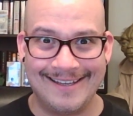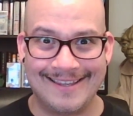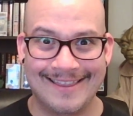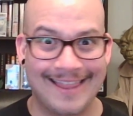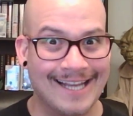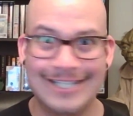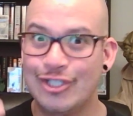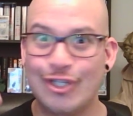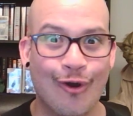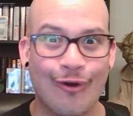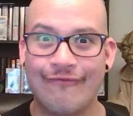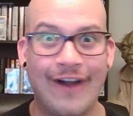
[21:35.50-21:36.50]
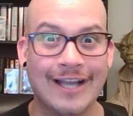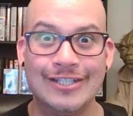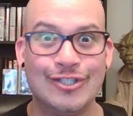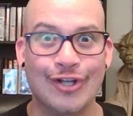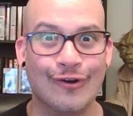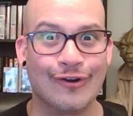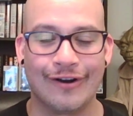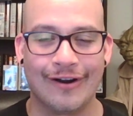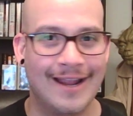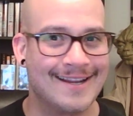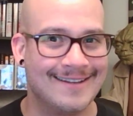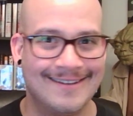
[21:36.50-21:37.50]
like joke, fucking Joker,
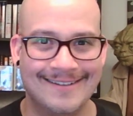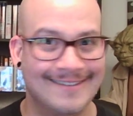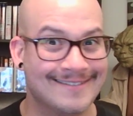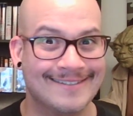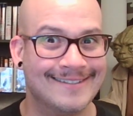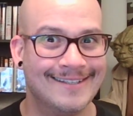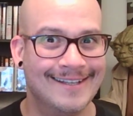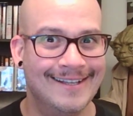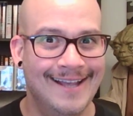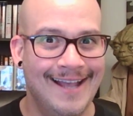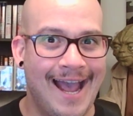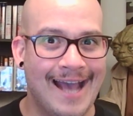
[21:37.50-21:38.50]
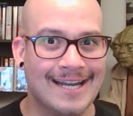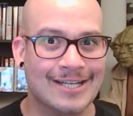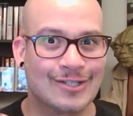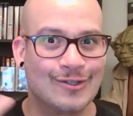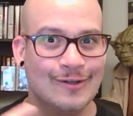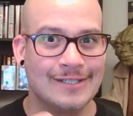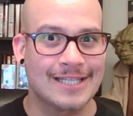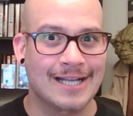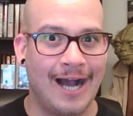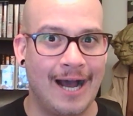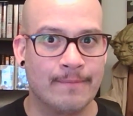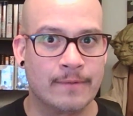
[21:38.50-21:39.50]
like, hmm. And as soon as the
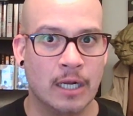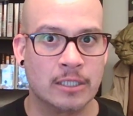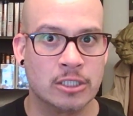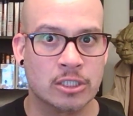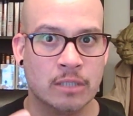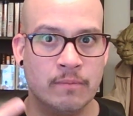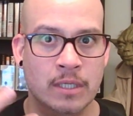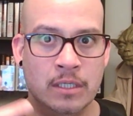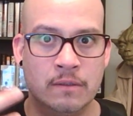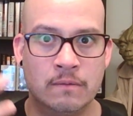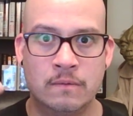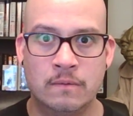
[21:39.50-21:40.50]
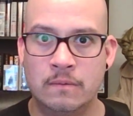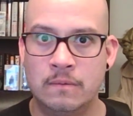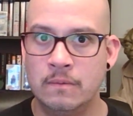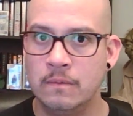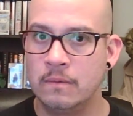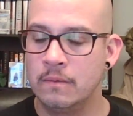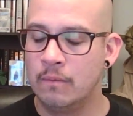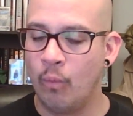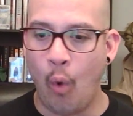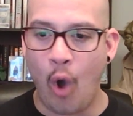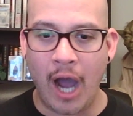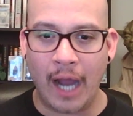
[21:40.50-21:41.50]
cop touches him, he,
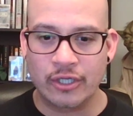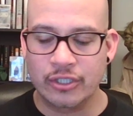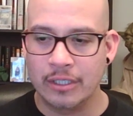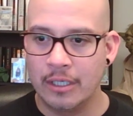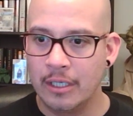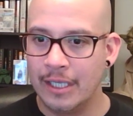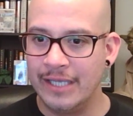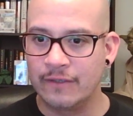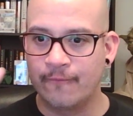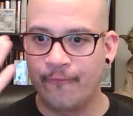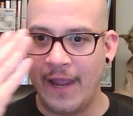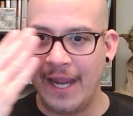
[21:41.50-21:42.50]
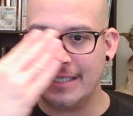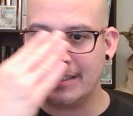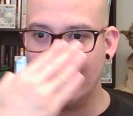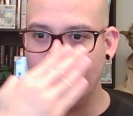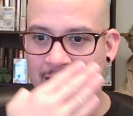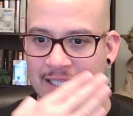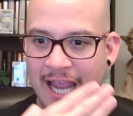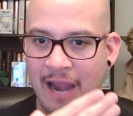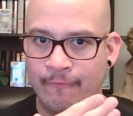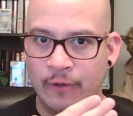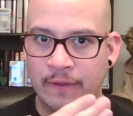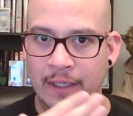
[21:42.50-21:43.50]
watch, his face, his
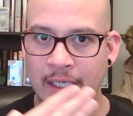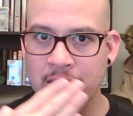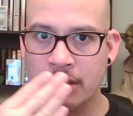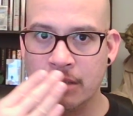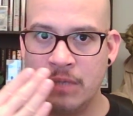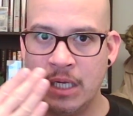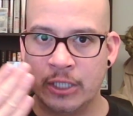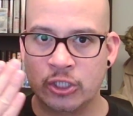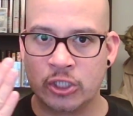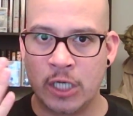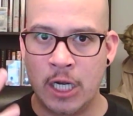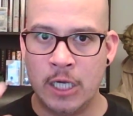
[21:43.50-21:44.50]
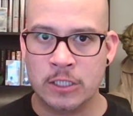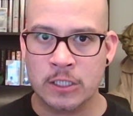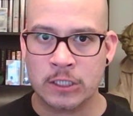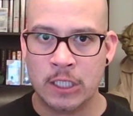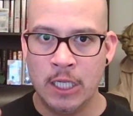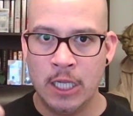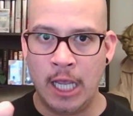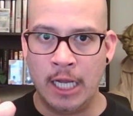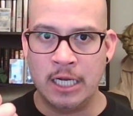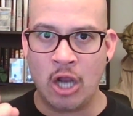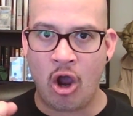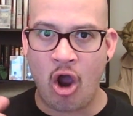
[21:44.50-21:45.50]
everything, his demeanor changes, and
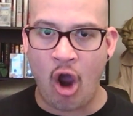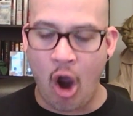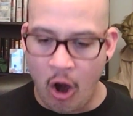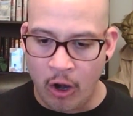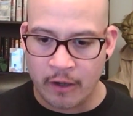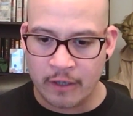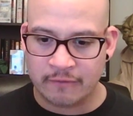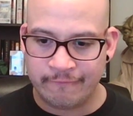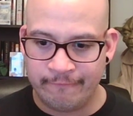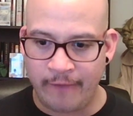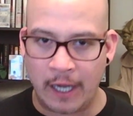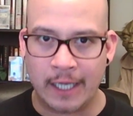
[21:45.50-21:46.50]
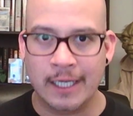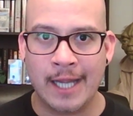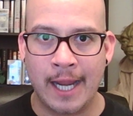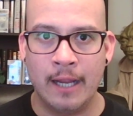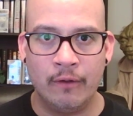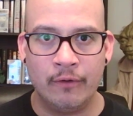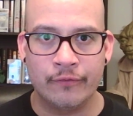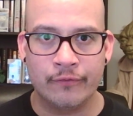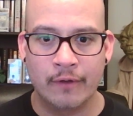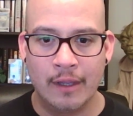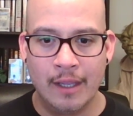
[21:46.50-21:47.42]
he hard as fucking nails.